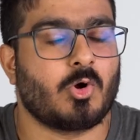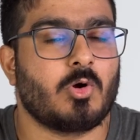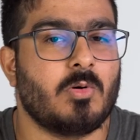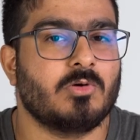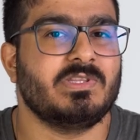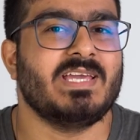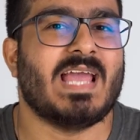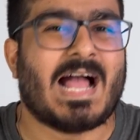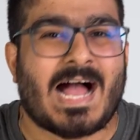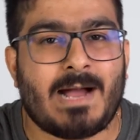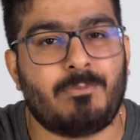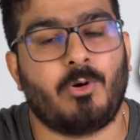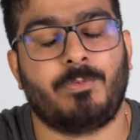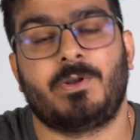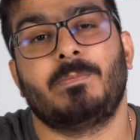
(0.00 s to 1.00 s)
about the app
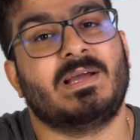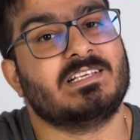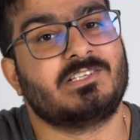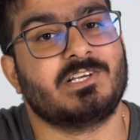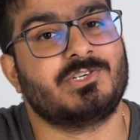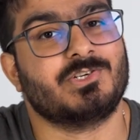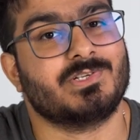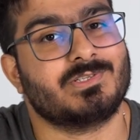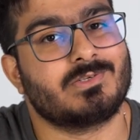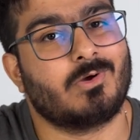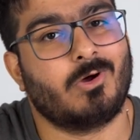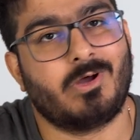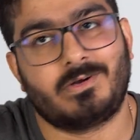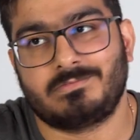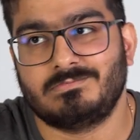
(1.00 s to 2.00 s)
optimizations,
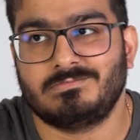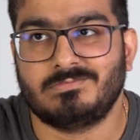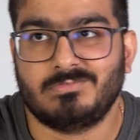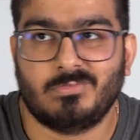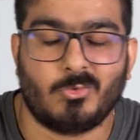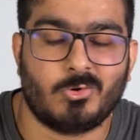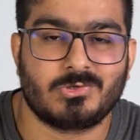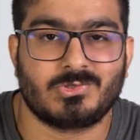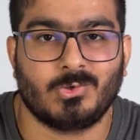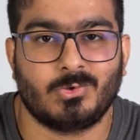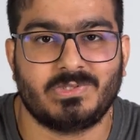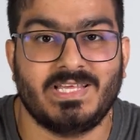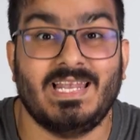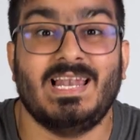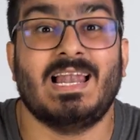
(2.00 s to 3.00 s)
or more so
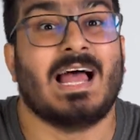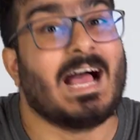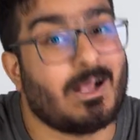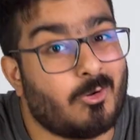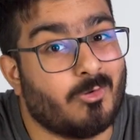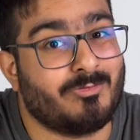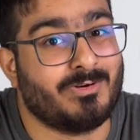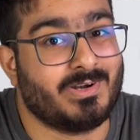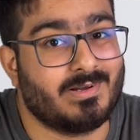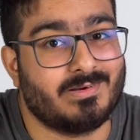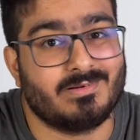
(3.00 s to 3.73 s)
the lack of it.